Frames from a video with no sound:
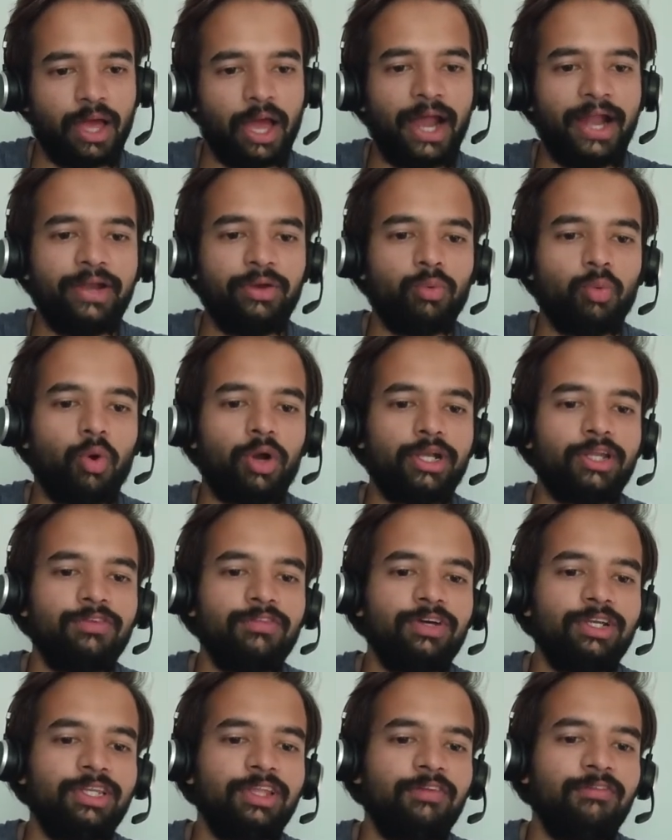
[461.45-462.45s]
And
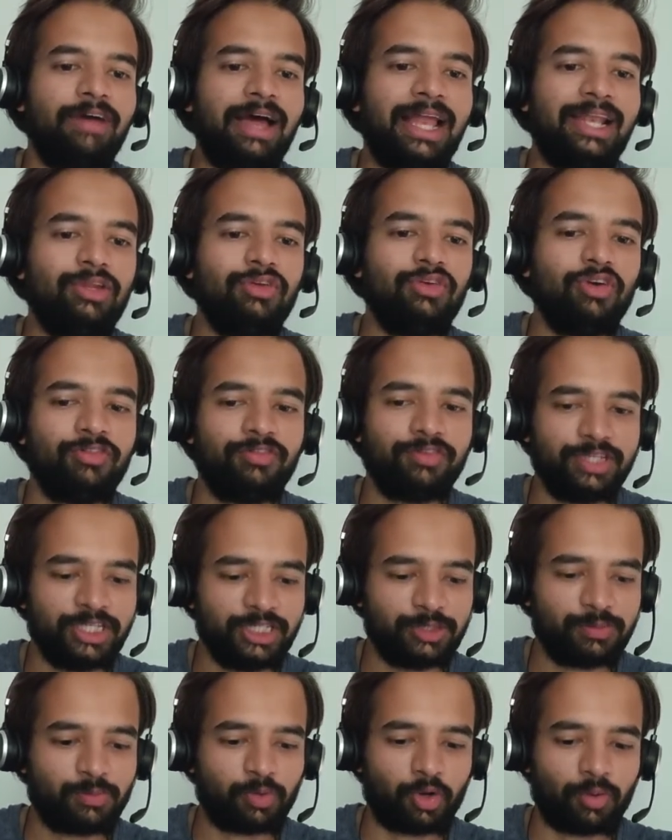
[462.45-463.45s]
whatever the value of
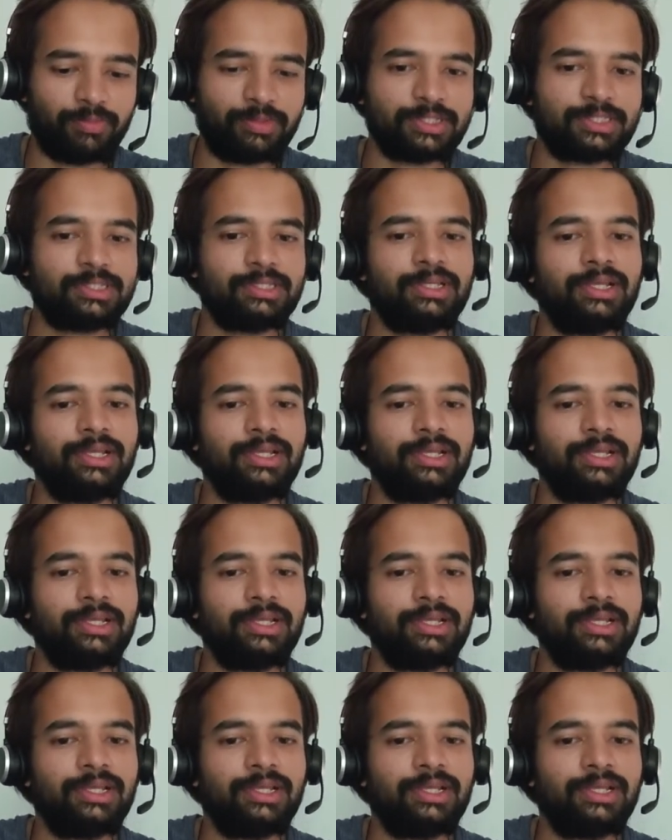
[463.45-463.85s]
each promise,